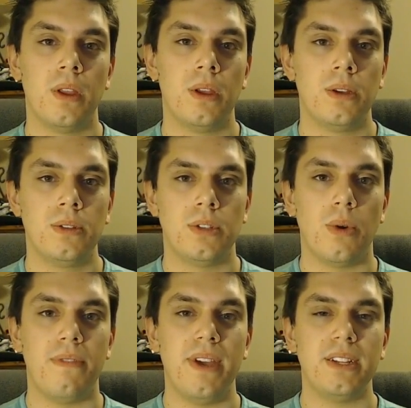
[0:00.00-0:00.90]

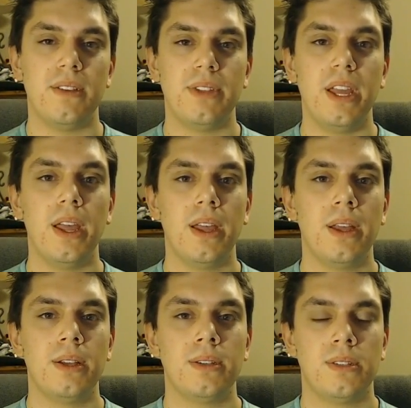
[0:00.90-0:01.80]
So effectively,
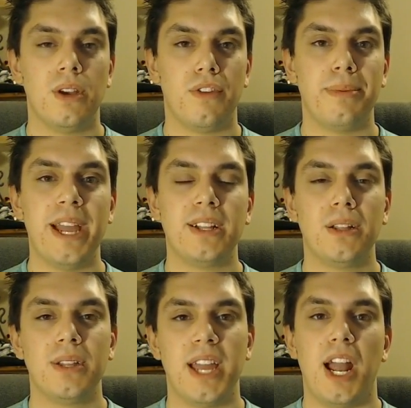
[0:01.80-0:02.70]
Silver
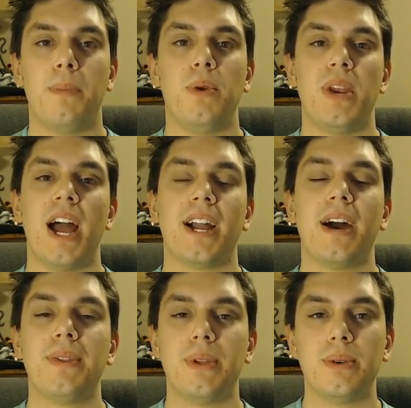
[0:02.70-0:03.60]
Bangle can help you knock
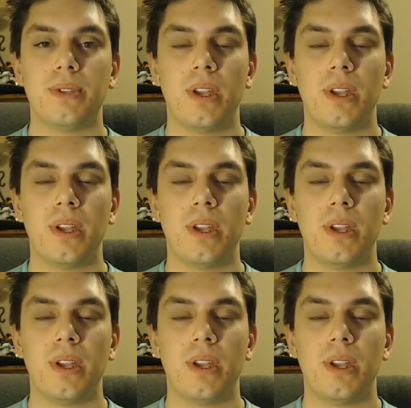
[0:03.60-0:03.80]
out those